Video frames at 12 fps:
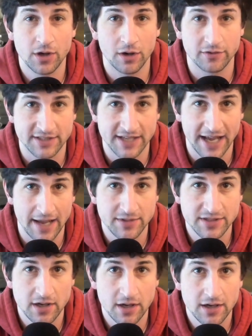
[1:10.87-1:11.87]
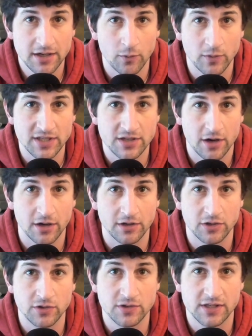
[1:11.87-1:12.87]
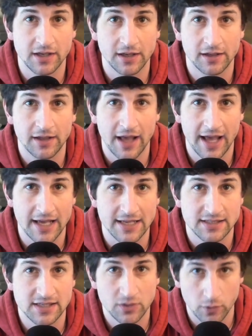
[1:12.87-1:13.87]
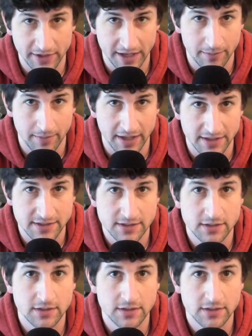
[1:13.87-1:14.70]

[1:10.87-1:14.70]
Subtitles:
over to Amazon, and we started using a SQL database.